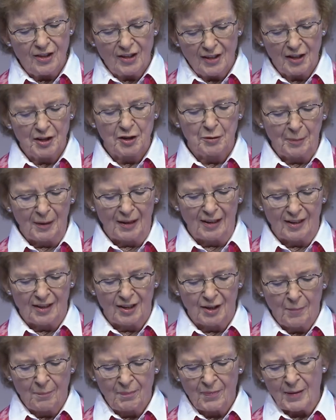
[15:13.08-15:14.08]
in
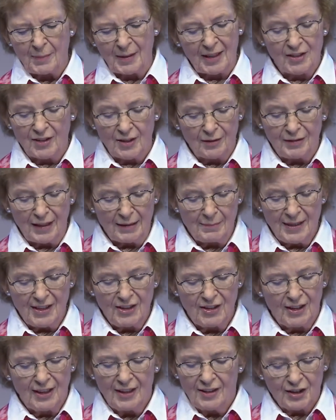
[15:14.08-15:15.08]
hospitals because their
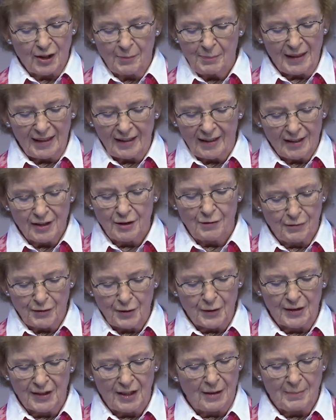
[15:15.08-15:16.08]
families simply can't
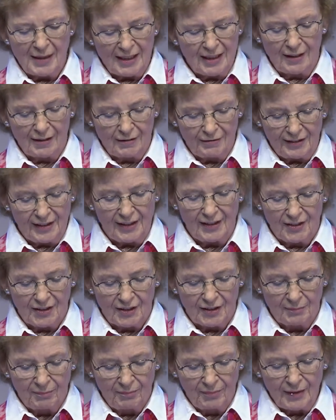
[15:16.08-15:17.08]
afford their medical
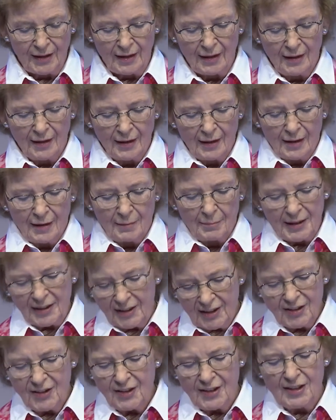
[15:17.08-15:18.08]
fees. But
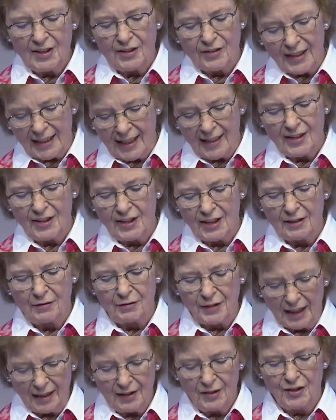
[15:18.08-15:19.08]
this is the reality of
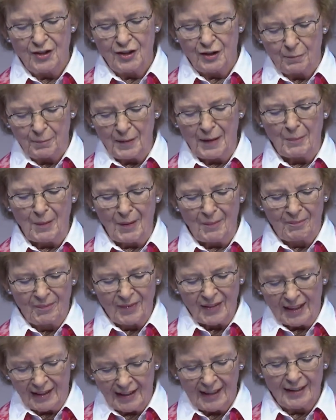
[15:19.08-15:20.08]
thousands of people
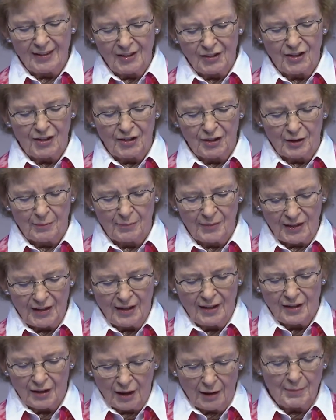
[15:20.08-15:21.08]
in health systems
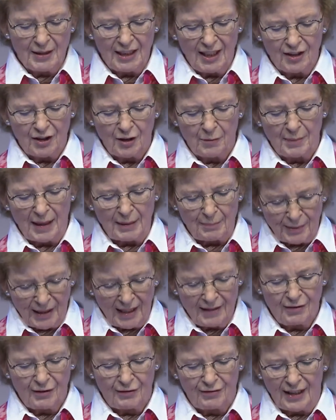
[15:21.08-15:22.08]
dominated by
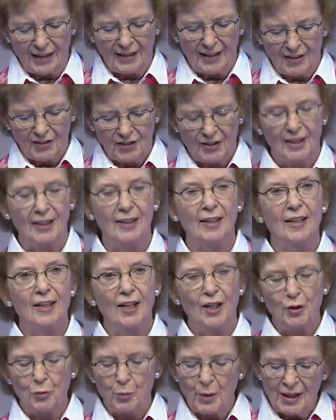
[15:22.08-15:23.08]
private financing
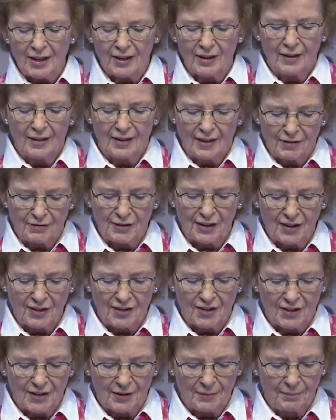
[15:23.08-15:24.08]
and weak
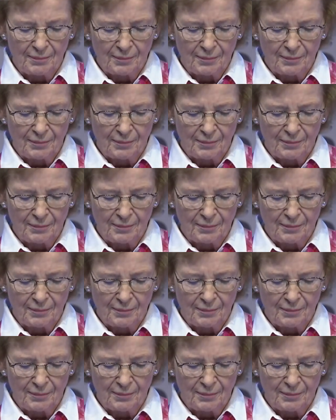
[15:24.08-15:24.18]
governance.